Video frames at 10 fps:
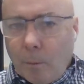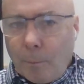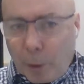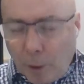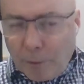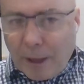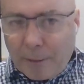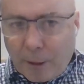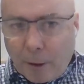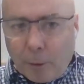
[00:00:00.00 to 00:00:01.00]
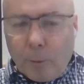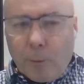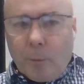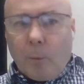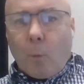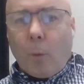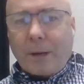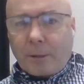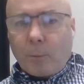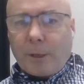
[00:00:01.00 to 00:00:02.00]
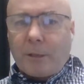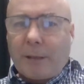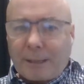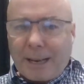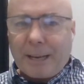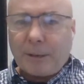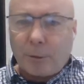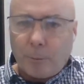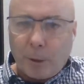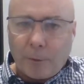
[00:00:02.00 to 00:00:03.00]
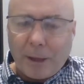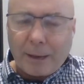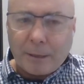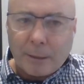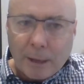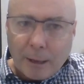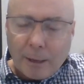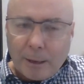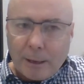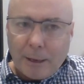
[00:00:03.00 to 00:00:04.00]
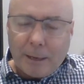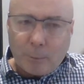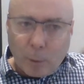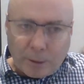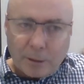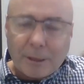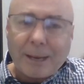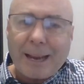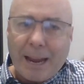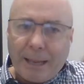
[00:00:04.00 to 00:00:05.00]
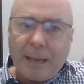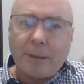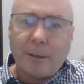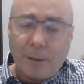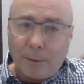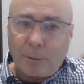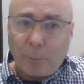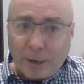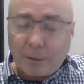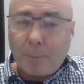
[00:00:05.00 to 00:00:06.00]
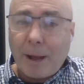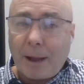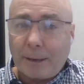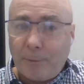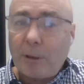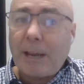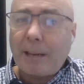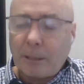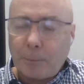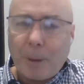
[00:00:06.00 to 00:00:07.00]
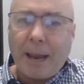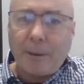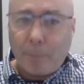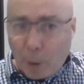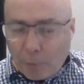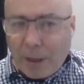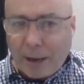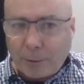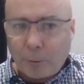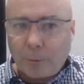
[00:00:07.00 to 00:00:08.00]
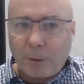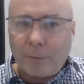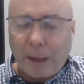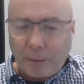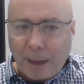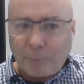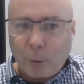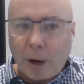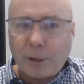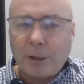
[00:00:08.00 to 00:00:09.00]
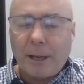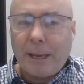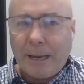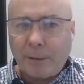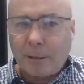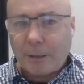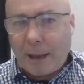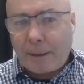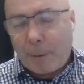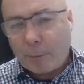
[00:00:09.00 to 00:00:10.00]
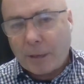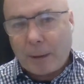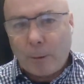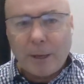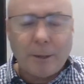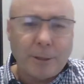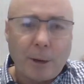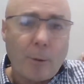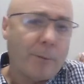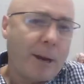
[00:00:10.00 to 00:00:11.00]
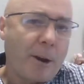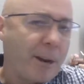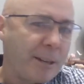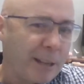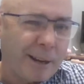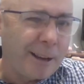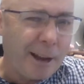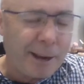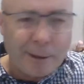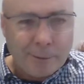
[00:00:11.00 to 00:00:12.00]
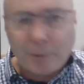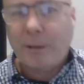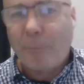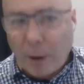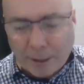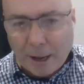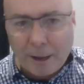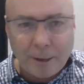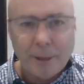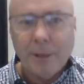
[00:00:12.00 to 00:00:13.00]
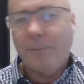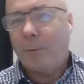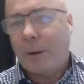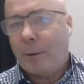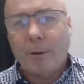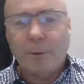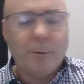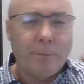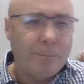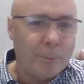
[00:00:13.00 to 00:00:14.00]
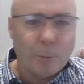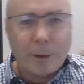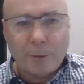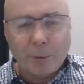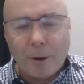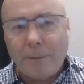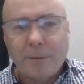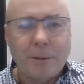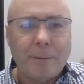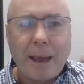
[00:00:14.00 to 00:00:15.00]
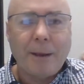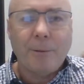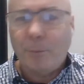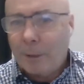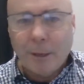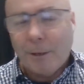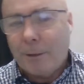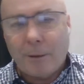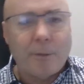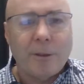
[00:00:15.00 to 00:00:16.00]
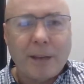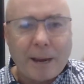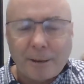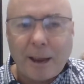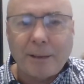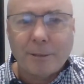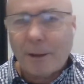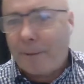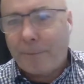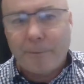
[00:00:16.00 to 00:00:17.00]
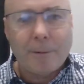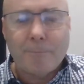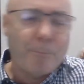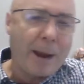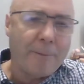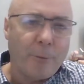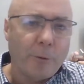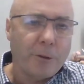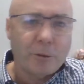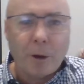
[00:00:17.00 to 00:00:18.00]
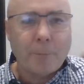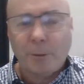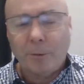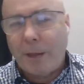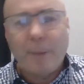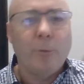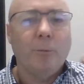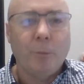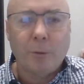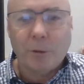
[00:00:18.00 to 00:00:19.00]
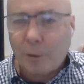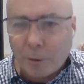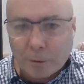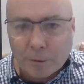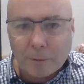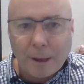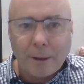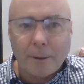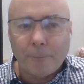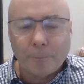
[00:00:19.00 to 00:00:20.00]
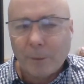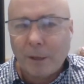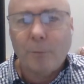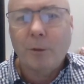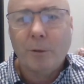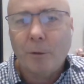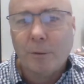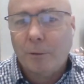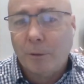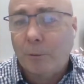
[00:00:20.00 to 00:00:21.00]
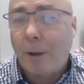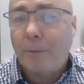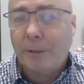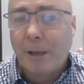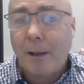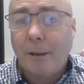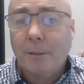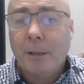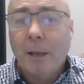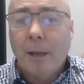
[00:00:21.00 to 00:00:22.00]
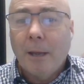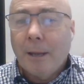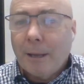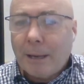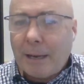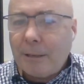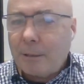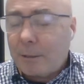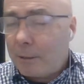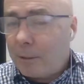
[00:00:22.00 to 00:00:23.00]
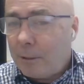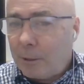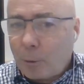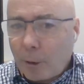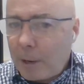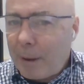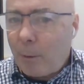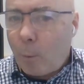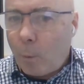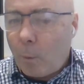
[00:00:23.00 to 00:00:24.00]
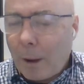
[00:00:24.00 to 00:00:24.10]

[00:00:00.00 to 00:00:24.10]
Beyond that, though, what you start getting into beyond that is once you start eating into the rest of the market, if you can expand beyond that ride share into people saying, well, you know what, I don't need a second car now. I'll just have one car for when I want to do whatever drives, and the day-to-day stuff, back and forth to the shops and all that, we'll just use the driverless cars. Is you're talking about